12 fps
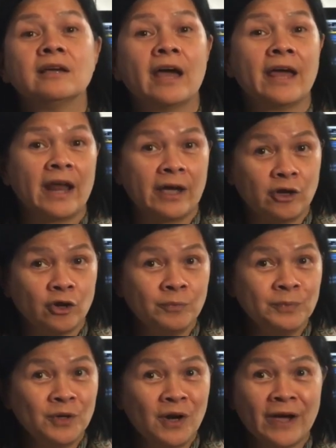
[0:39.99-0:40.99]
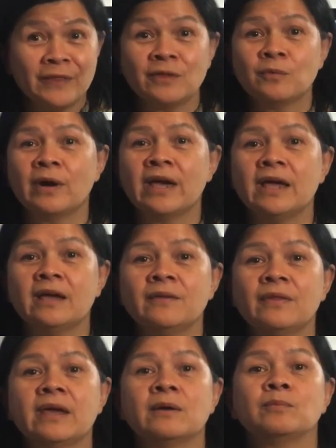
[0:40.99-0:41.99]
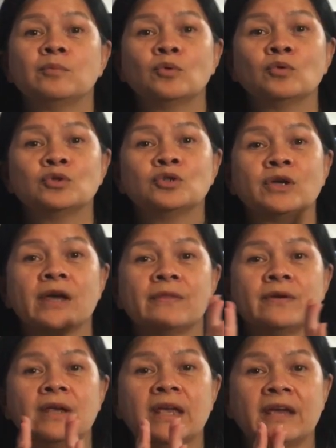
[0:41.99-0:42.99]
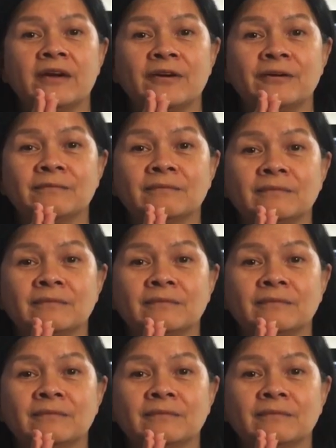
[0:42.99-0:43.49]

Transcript: and I hope you like the way they are brought together here.